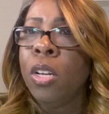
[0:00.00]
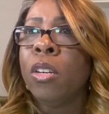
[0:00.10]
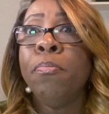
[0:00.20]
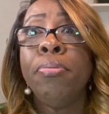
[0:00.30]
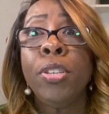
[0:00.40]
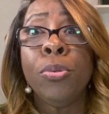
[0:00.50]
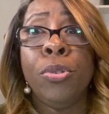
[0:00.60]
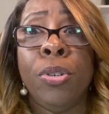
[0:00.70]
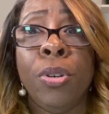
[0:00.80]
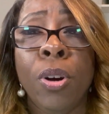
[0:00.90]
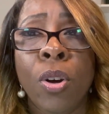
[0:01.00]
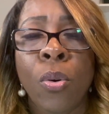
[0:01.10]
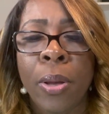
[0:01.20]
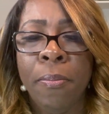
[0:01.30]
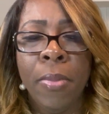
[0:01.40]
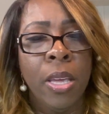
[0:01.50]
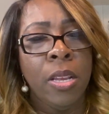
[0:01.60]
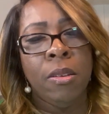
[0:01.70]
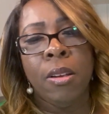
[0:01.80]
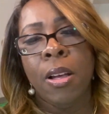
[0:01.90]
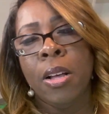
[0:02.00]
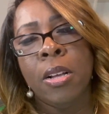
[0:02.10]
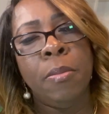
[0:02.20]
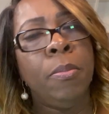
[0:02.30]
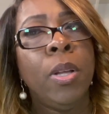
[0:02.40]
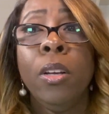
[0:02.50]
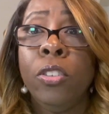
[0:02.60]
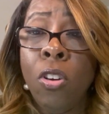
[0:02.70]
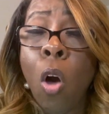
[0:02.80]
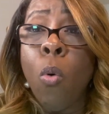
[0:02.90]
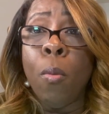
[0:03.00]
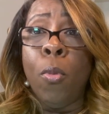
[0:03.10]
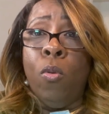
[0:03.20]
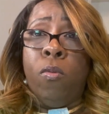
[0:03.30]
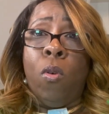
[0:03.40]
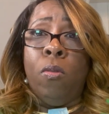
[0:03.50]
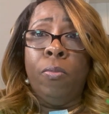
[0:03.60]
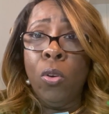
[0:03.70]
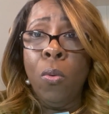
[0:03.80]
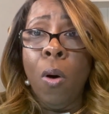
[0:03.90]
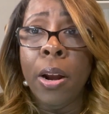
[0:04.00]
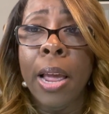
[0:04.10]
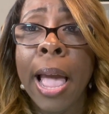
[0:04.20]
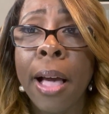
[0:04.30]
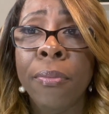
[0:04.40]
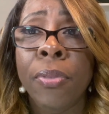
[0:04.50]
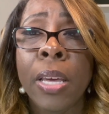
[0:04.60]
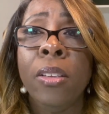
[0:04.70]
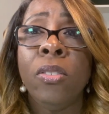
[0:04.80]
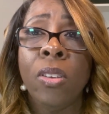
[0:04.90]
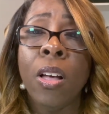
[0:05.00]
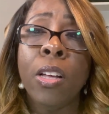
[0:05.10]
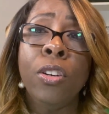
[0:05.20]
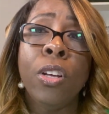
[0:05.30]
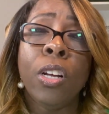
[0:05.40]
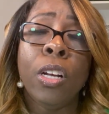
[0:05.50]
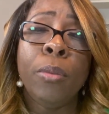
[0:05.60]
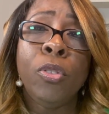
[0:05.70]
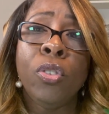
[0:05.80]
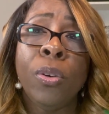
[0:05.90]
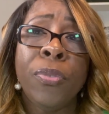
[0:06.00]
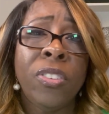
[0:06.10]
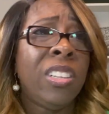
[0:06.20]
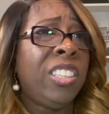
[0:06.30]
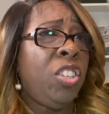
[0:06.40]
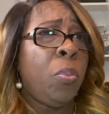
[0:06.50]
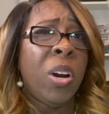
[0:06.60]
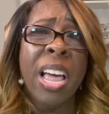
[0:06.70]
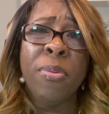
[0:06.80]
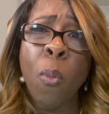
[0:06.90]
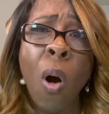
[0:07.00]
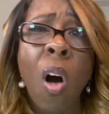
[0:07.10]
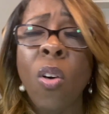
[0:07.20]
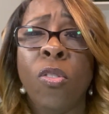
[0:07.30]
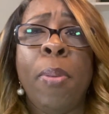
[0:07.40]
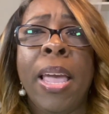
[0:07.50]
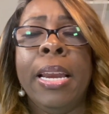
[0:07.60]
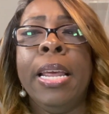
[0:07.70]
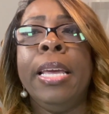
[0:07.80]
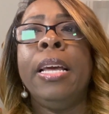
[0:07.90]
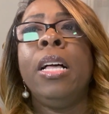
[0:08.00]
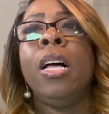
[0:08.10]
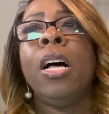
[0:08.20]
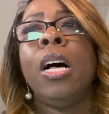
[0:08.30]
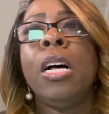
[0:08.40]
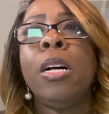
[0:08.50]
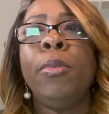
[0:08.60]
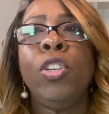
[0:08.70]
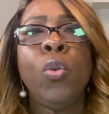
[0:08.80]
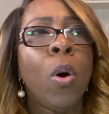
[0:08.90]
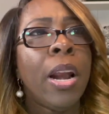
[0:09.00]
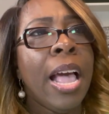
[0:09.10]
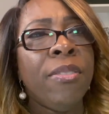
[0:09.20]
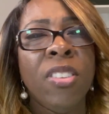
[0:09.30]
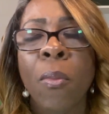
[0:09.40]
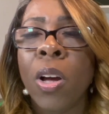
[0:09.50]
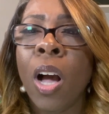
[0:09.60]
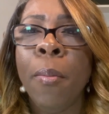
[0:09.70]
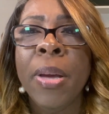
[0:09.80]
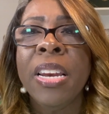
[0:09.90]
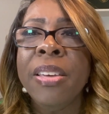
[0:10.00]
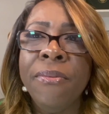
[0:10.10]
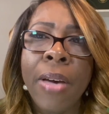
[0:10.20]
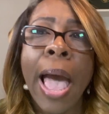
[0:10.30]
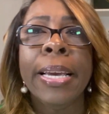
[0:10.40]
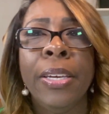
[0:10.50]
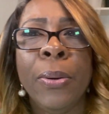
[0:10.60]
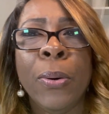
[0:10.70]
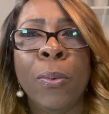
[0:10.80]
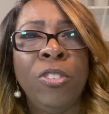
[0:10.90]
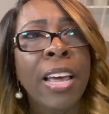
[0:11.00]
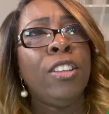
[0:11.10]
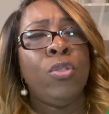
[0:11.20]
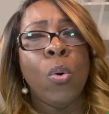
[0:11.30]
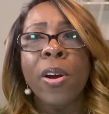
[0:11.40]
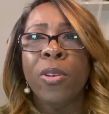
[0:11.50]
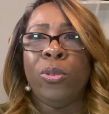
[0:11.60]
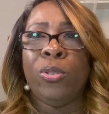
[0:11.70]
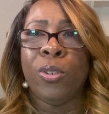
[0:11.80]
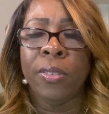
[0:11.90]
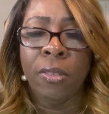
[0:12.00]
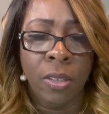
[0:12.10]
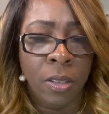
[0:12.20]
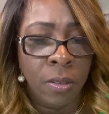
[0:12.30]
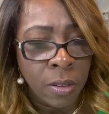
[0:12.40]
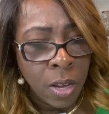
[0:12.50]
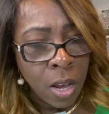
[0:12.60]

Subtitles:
computer equipment, snow removal. You want to have things done to your facility. You want to have the walls painted. You want to have someone come in and vacuum, janitorial services,